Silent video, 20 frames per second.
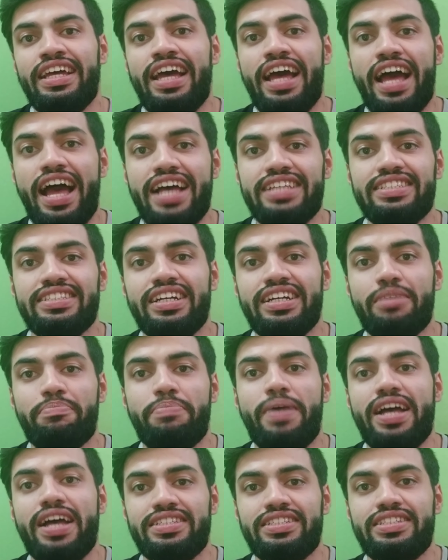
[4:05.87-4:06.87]
has a
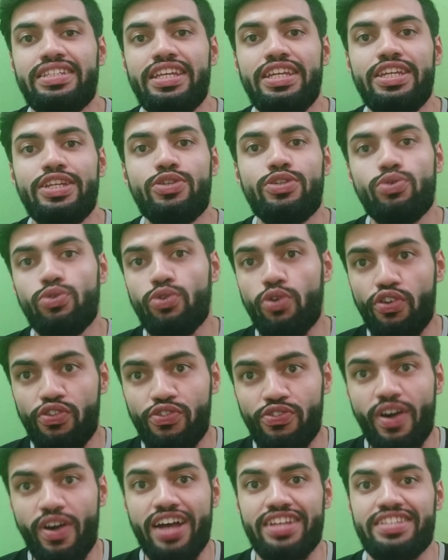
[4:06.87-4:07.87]
capacity to go
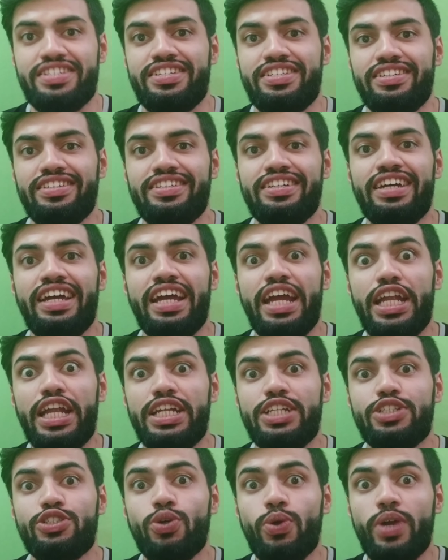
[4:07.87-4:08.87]
faster,
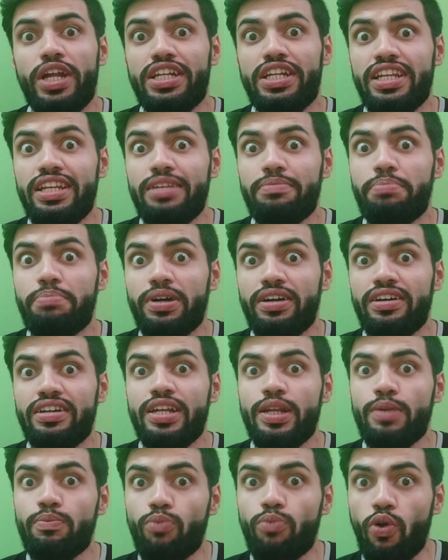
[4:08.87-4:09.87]
so it will
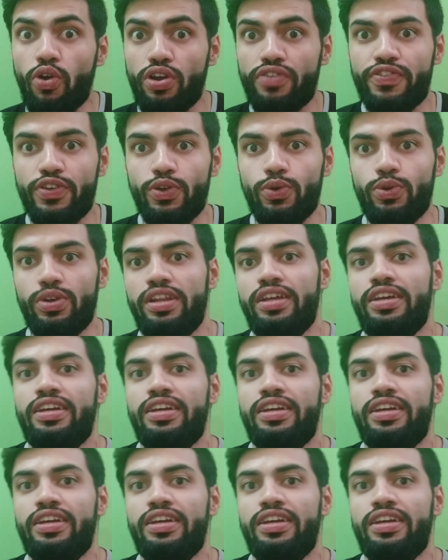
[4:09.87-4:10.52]
burn more fuel,